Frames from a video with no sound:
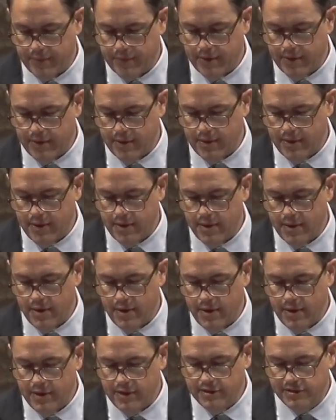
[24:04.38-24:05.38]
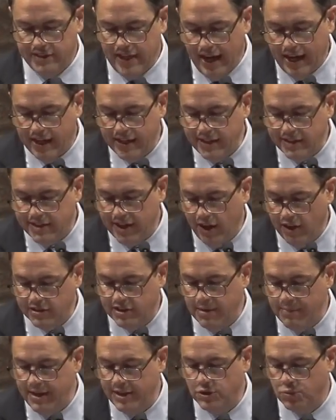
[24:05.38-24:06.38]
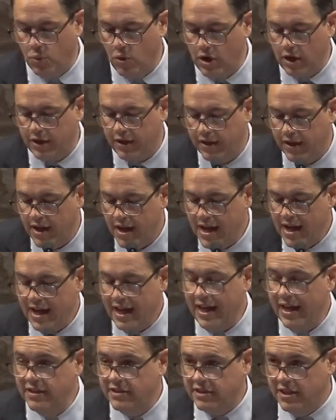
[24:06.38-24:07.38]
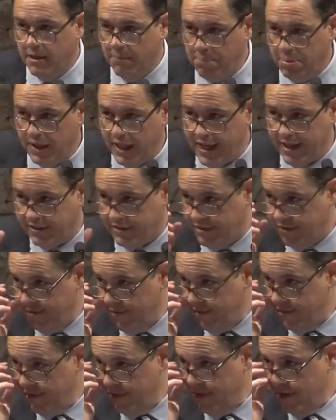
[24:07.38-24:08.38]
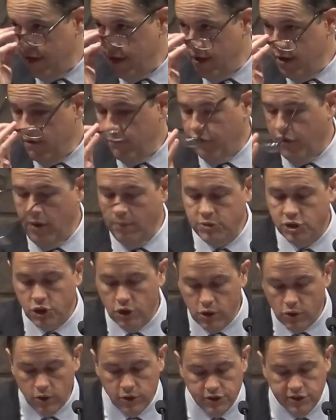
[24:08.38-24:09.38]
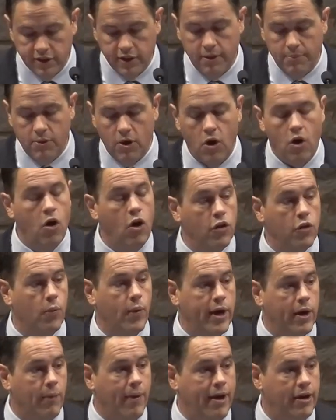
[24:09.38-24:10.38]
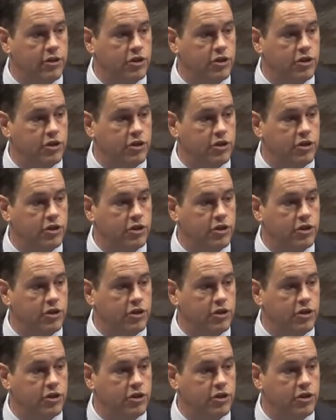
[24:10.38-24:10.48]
Second, he tells them his work is complete from Jerusalem all the way around to Illyricum.